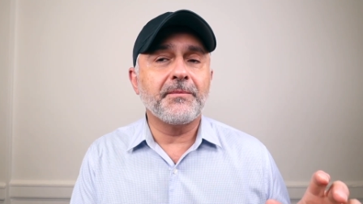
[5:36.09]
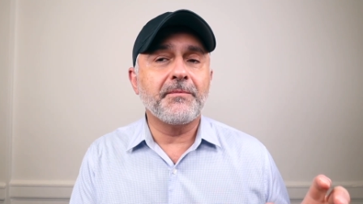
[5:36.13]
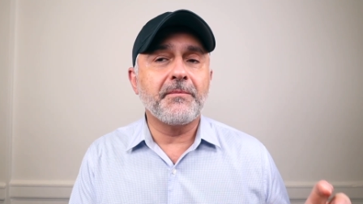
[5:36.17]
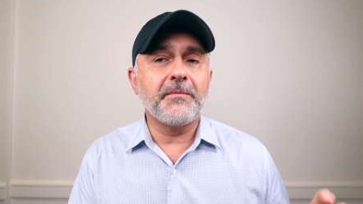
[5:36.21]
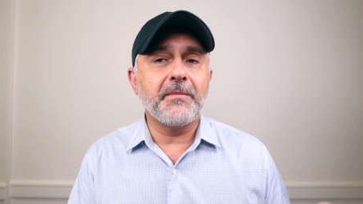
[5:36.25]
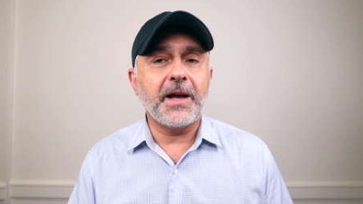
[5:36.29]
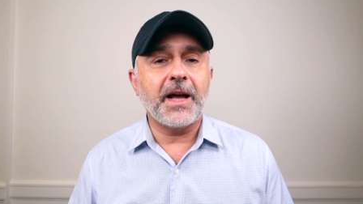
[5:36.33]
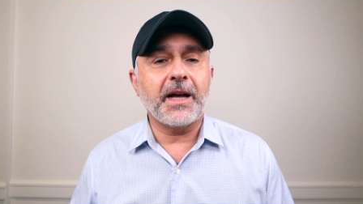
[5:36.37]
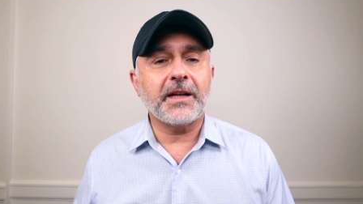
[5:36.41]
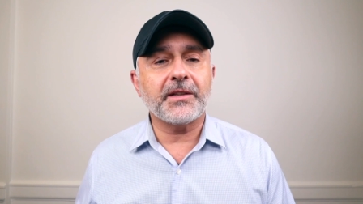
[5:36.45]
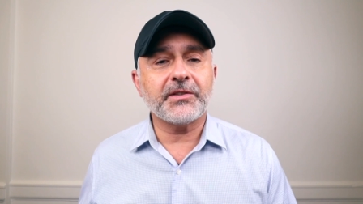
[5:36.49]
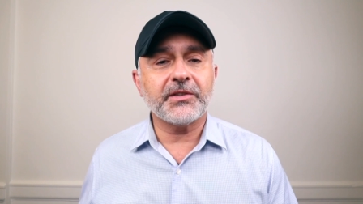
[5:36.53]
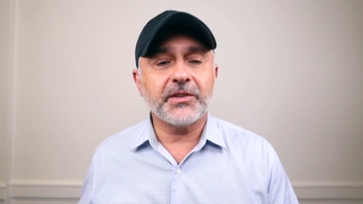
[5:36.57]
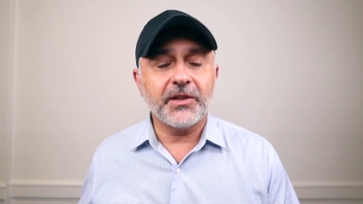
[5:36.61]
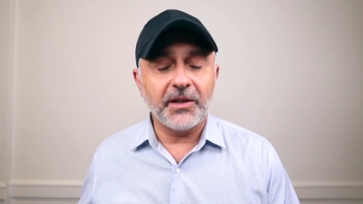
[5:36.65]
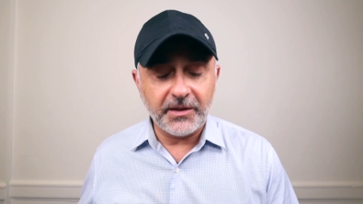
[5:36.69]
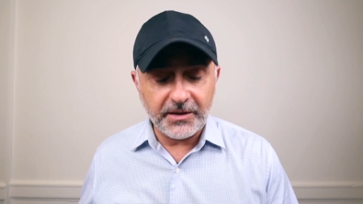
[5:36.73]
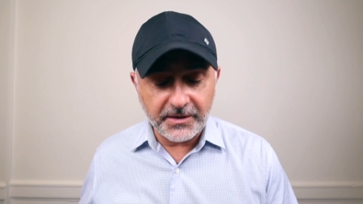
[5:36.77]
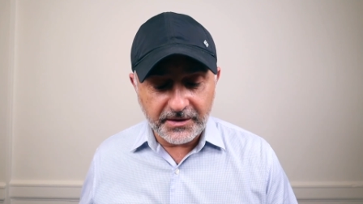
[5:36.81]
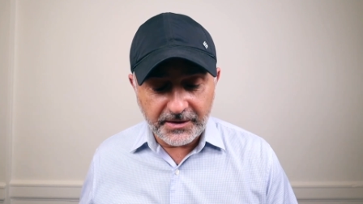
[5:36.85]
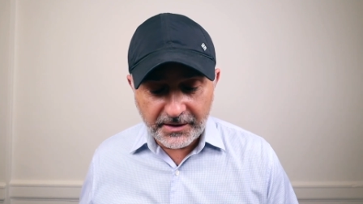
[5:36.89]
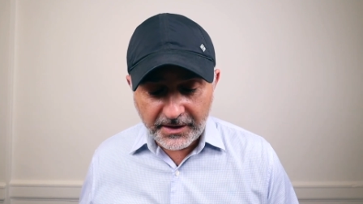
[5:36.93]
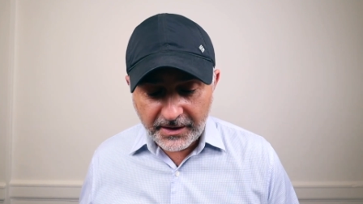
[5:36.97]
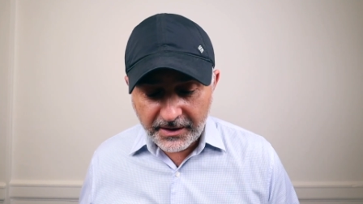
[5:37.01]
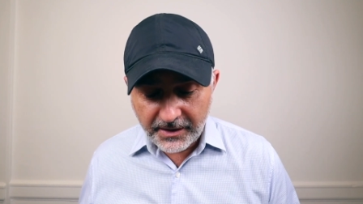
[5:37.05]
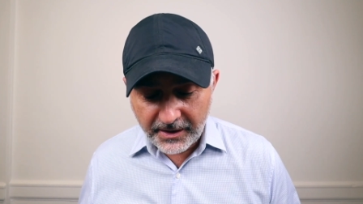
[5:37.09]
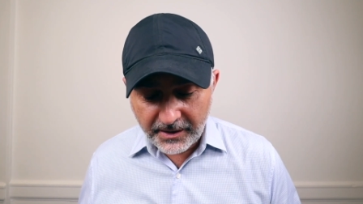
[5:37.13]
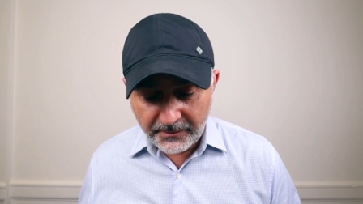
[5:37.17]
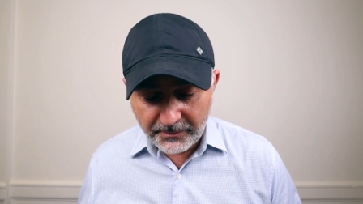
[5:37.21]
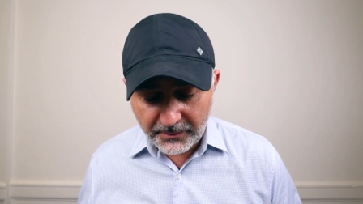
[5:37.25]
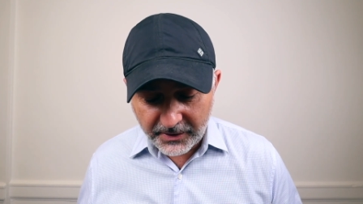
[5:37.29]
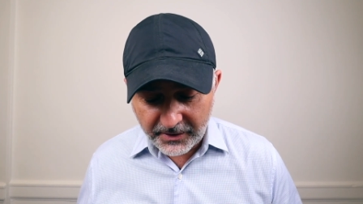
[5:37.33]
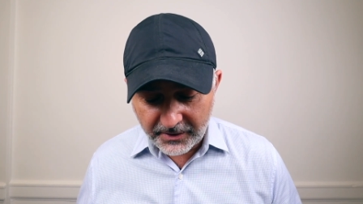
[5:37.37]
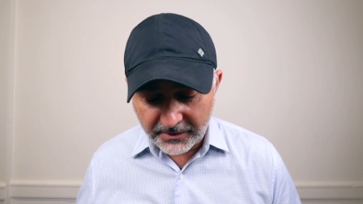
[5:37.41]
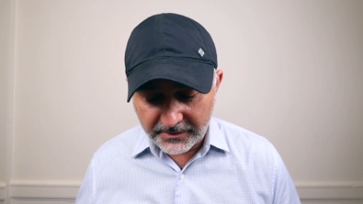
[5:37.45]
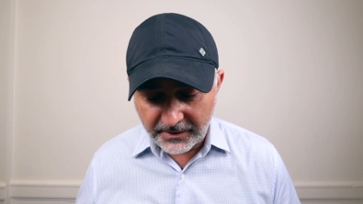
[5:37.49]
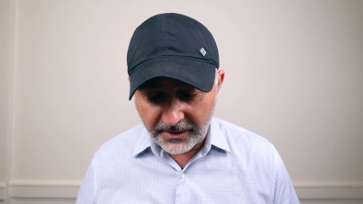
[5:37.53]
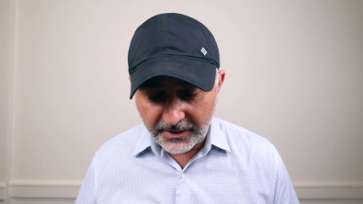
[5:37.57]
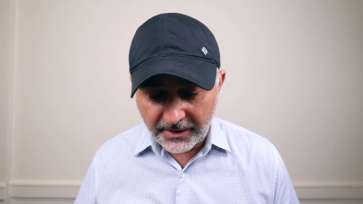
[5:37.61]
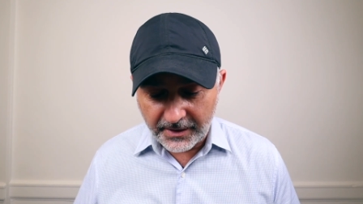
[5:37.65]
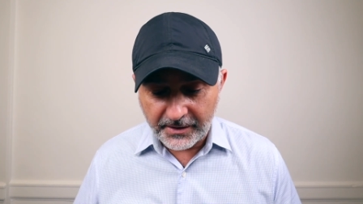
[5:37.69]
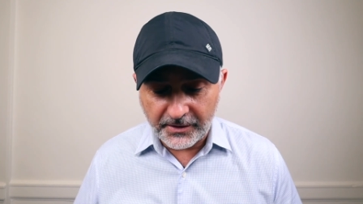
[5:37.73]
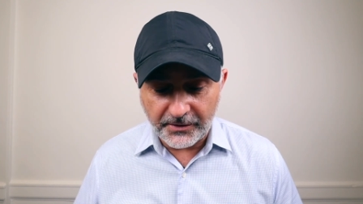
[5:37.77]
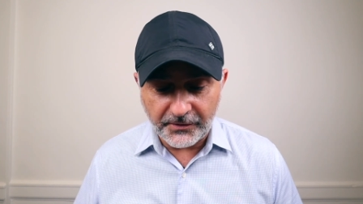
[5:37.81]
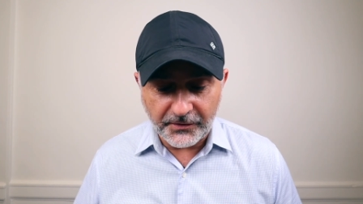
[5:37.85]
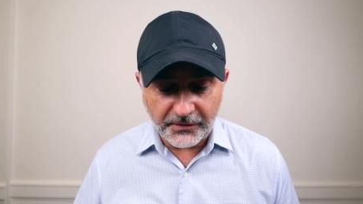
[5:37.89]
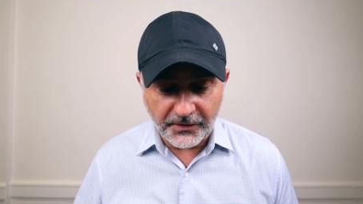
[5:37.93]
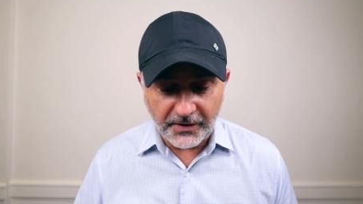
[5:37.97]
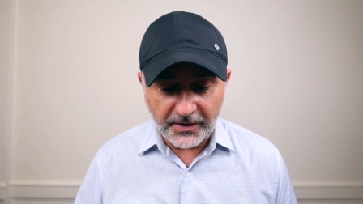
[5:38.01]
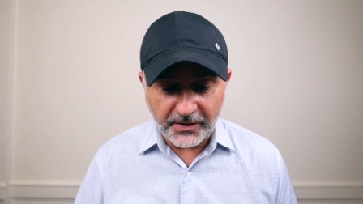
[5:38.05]
masculine leaning because a lot of
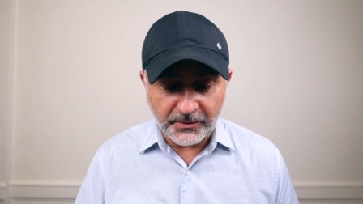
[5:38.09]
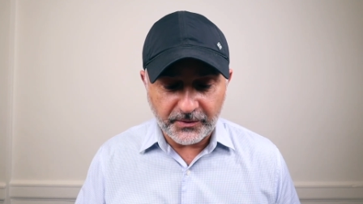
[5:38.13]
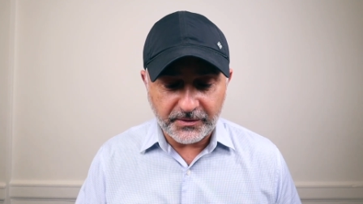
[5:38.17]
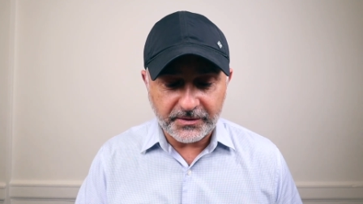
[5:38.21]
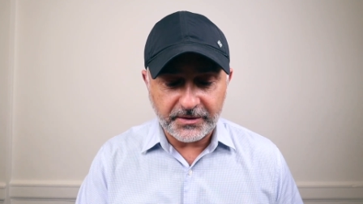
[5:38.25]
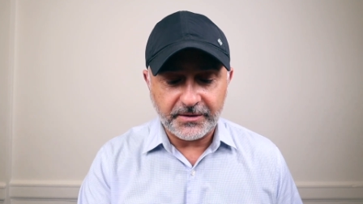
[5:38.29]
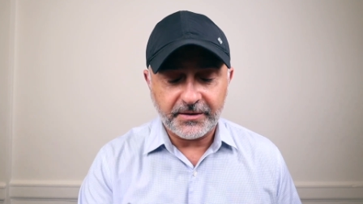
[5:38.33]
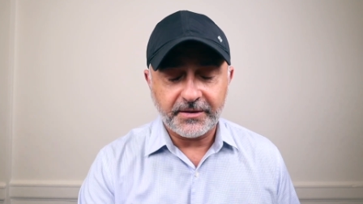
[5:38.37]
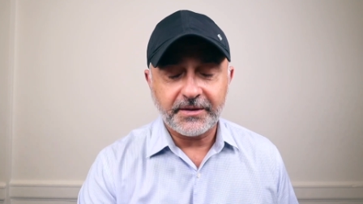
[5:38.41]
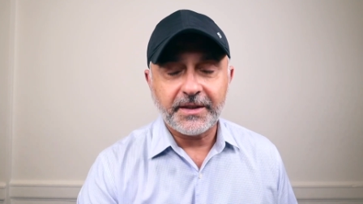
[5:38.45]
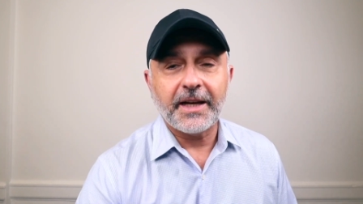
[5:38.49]
the fragrances